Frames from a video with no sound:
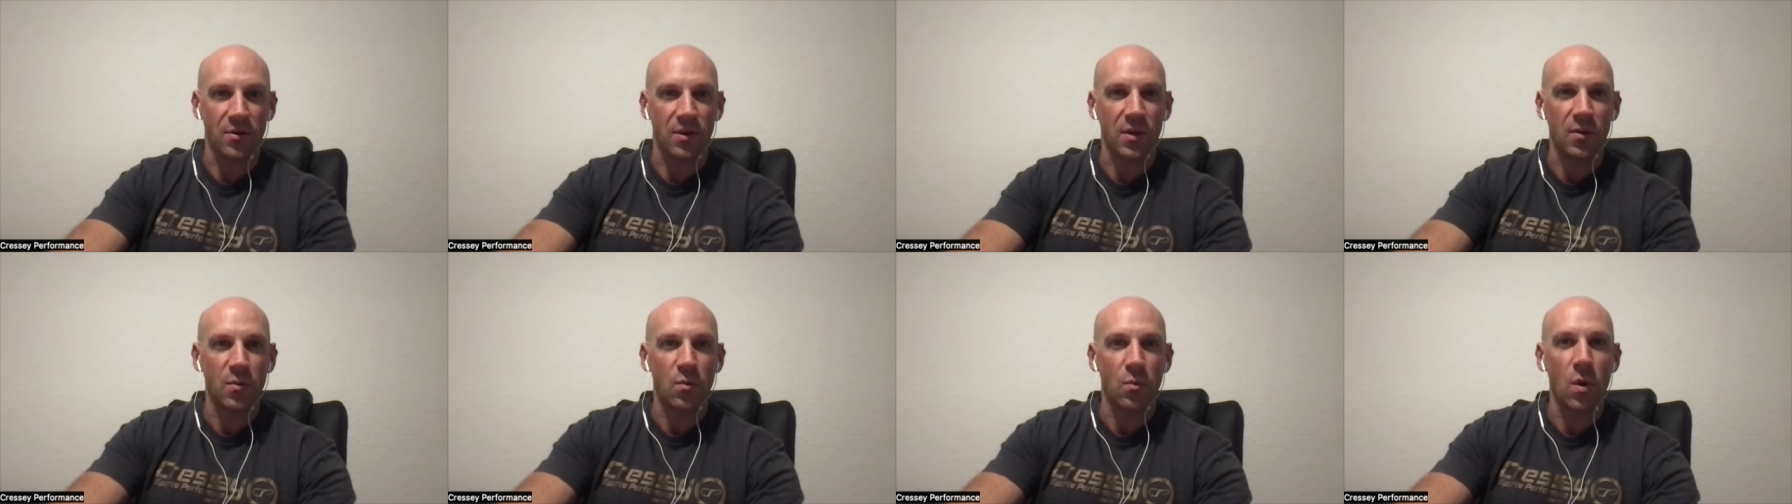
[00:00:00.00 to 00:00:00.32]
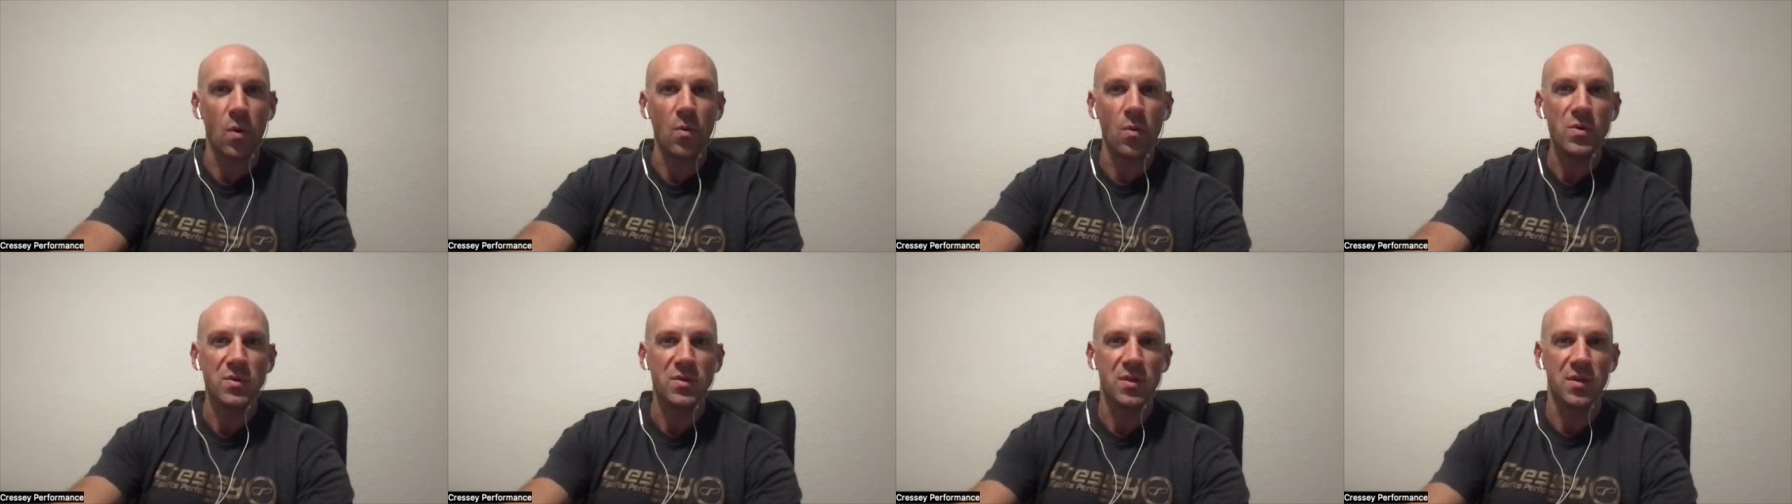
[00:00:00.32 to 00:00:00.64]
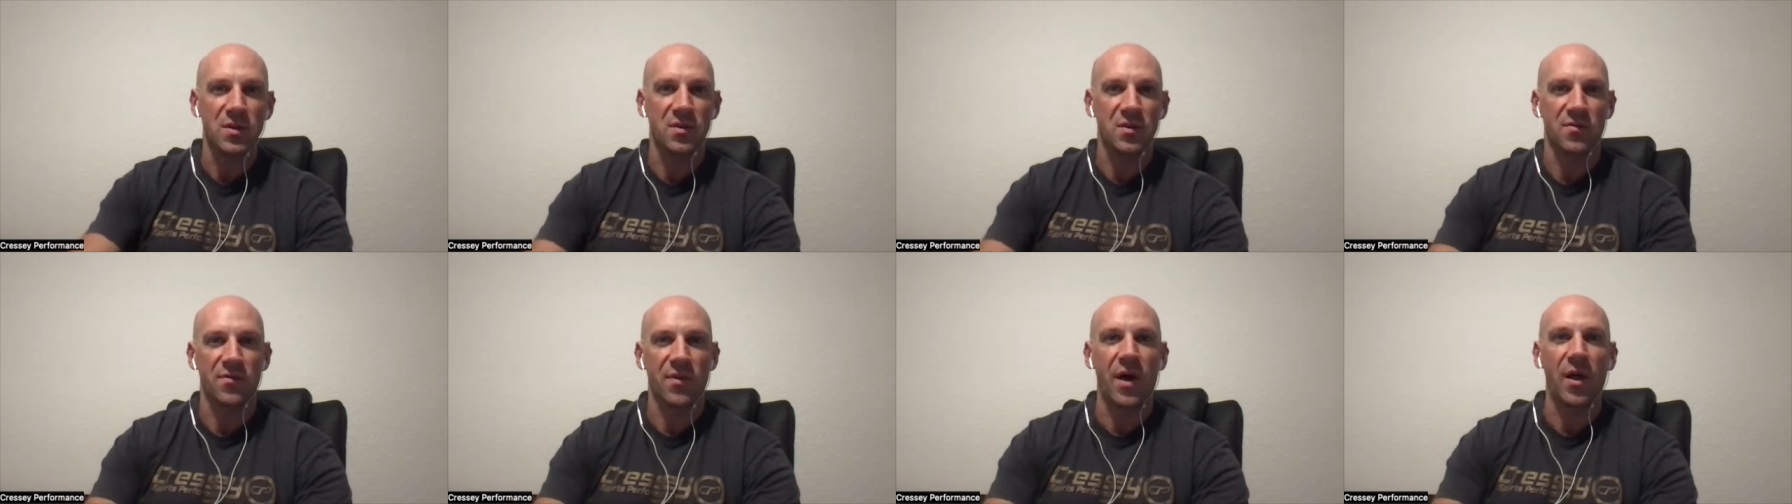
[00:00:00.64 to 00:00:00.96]
Like, what was the
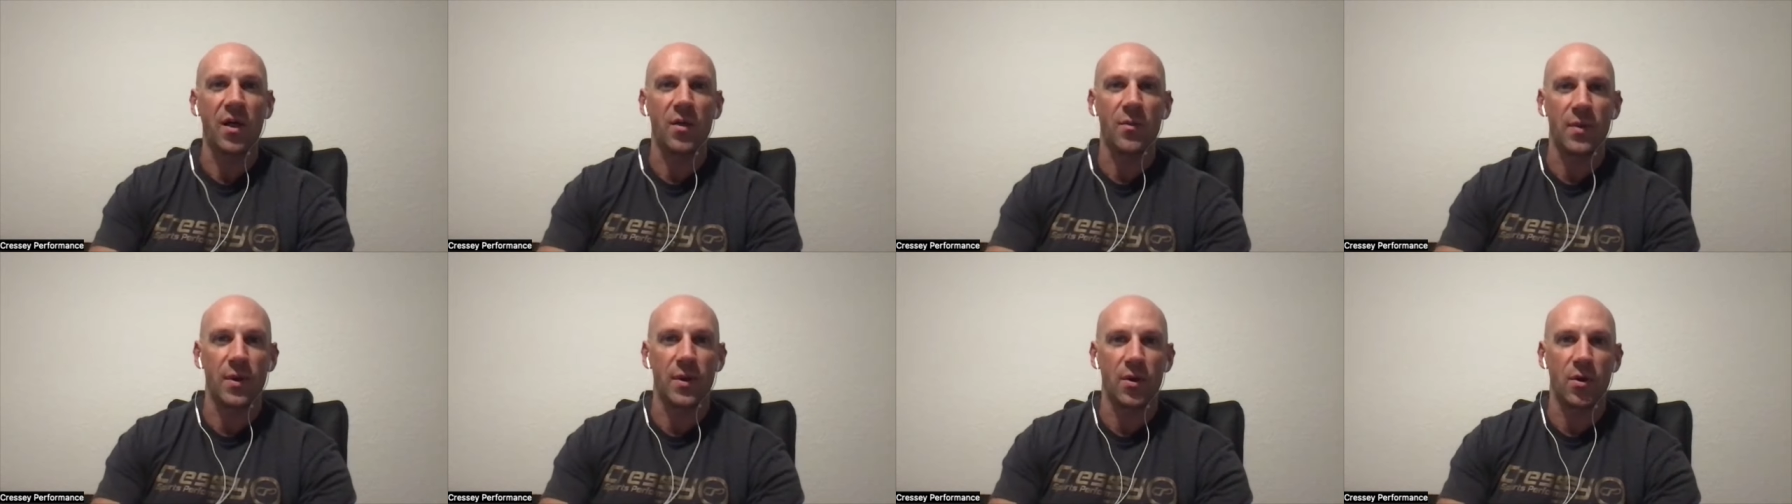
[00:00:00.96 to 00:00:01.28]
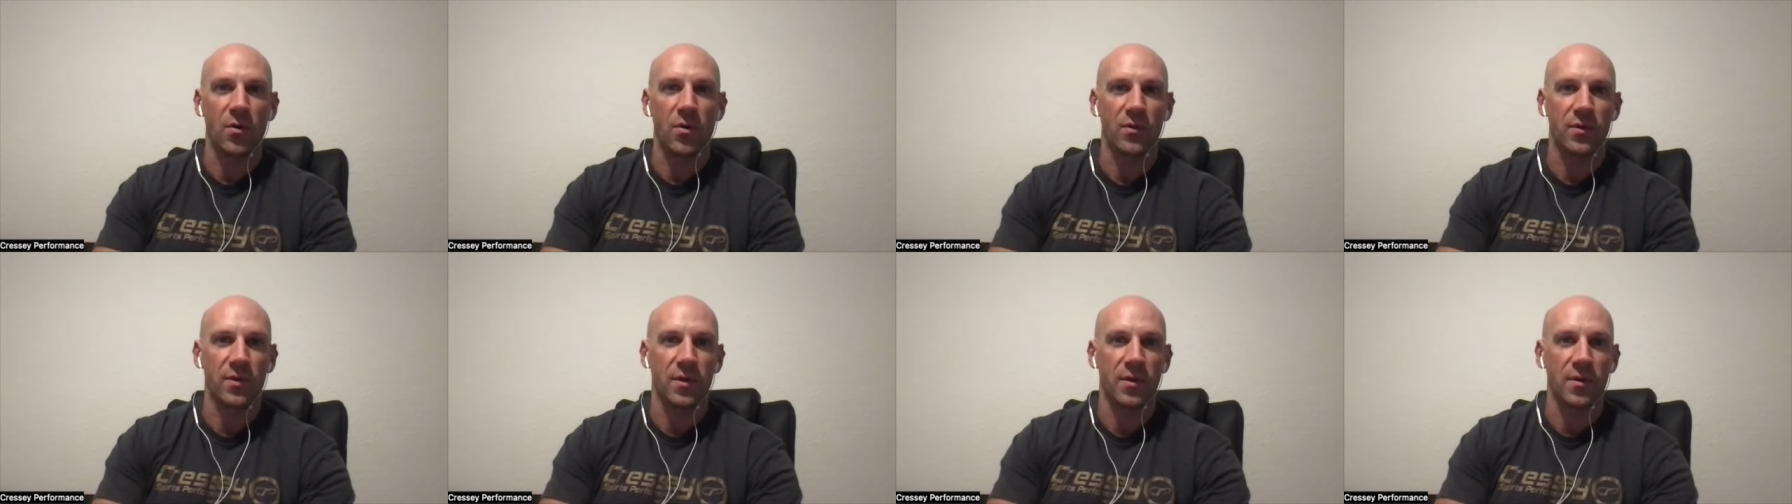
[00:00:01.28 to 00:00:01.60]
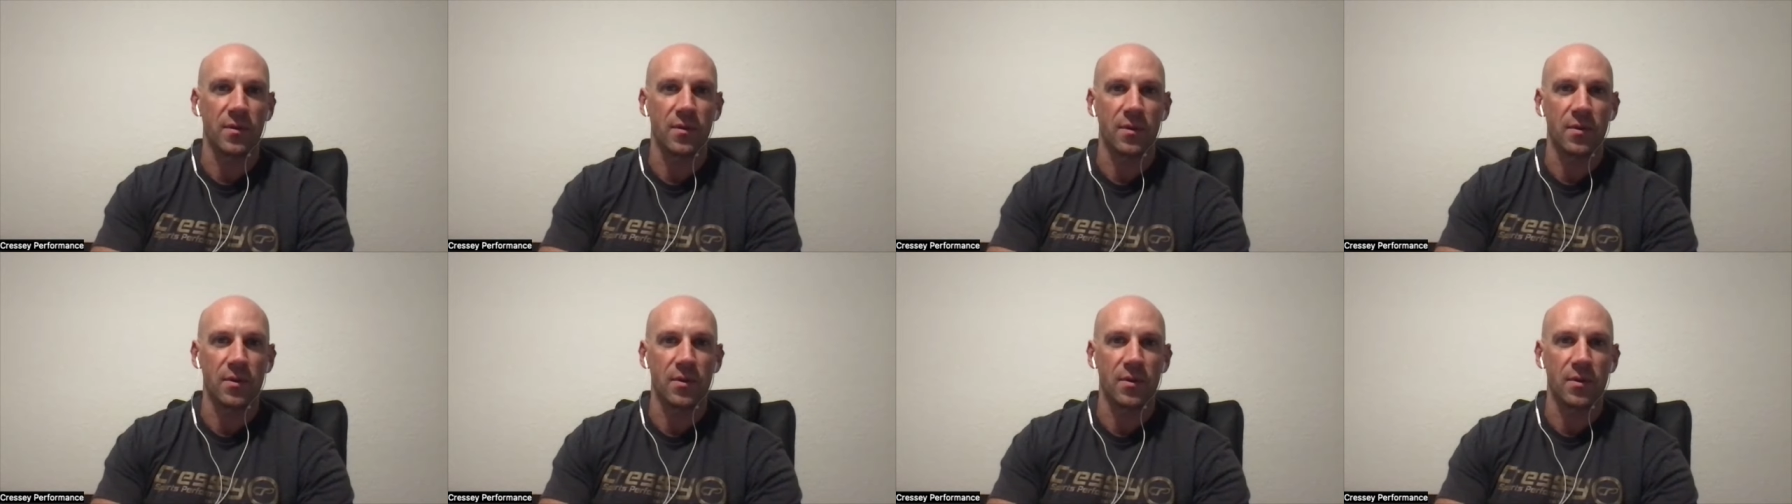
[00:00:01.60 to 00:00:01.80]
development over the